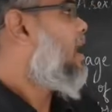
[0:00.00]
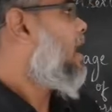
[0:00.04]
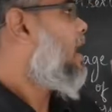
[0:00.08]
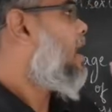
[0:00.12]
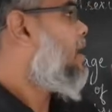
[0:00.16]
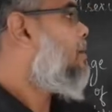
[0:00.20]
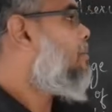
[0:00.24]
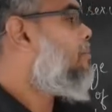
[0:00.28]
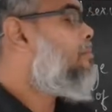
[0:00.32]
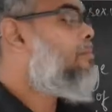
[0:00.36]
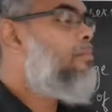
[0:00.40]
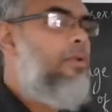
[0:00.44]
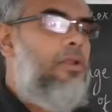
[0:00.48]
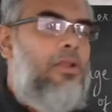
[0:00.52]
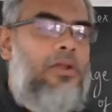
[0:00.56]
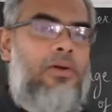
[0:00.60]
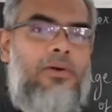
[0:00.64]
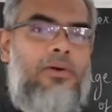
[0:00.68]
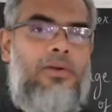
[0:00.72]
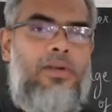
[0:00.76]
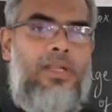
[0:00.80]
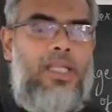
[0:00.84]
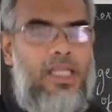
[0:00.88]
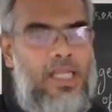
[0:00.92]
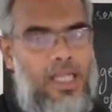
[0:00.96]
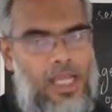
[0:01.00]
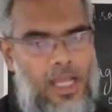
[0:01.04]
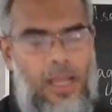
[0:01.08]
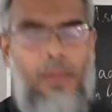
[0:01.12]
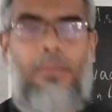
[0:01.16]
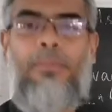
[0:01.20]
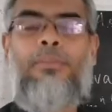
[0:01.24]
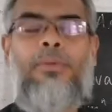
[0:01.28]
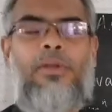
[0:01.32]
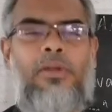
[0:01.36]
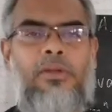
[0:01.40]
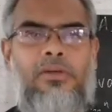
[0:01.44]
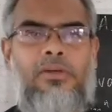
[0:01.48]
Embryony,
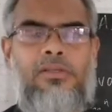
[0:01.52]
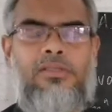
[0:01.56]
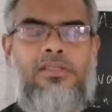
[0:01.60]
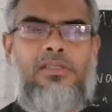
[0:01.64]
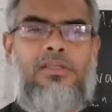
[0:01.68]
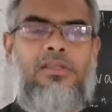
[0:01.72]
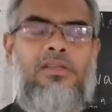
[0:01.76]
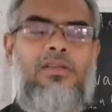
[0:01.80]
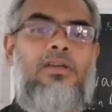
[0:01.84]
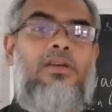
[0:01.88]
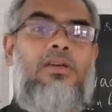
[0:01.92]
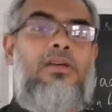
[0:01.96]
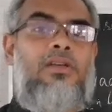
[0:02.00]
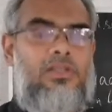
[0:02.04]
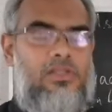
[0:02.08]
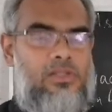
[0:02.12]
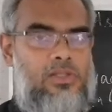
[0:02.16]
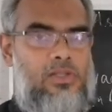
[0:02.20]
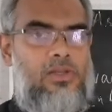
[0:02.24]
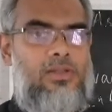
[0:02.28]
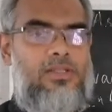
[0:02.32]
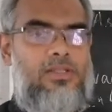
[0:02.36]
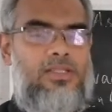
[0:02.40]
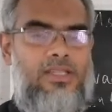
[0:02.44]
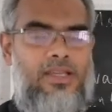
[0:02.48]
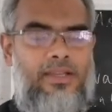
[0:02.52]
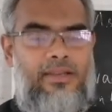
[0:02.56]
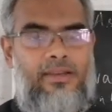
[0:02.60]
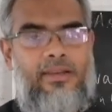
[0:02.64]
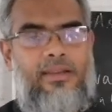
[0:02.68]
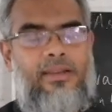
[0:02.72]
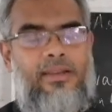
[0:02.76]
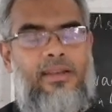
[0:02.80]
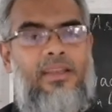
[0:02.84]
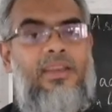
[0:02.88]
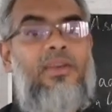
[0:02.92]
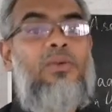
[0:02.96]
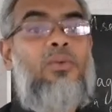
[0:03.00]
embryos. So
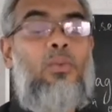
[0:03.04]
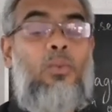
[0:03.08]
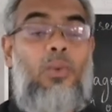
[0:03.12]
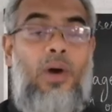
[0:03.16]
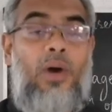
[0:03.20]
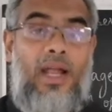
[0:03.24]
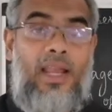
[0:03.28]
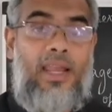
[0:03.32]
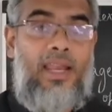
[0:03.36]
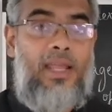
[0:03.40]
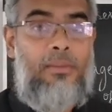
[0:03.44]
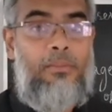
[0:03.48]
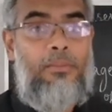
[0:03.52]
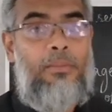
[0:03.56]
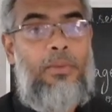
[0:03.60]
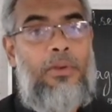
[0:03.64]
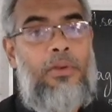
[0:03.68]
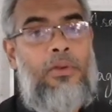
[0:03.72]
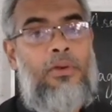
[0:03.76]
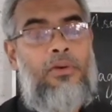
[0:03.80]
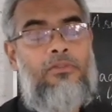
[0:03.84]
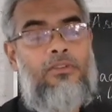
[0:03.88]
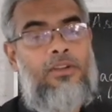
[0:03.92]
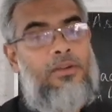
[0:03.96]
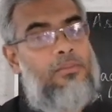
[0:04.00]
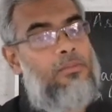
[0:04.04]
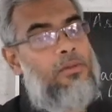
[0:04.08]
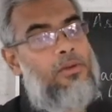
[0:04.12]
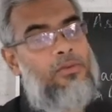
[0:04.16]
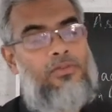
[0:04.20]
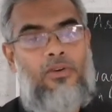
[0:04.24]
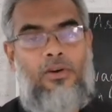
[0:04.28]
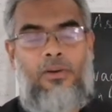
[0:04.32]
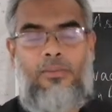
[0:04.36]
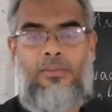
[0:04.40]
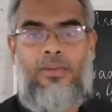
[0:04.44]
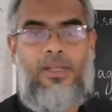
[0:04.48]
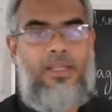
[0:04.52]
generally one embryo will be
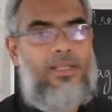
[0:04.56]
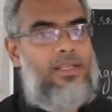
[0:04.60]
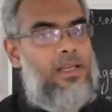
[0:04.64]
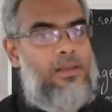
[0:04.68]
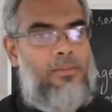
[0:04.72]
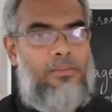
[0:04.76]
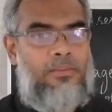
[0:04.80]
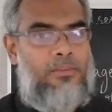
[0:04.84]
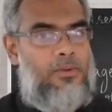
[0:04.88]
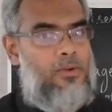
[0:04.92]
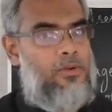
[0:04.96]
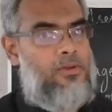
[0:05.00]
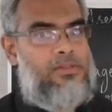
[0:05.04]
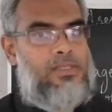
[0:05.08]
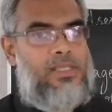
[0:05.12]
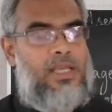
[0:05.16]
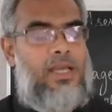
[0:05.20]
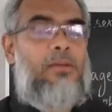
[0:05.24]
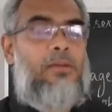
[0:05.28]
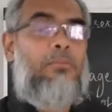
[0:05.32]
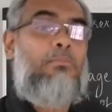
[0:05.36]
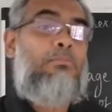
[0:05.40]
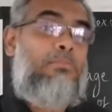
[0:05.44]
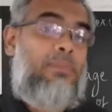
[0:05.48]
formed in the embryo sac,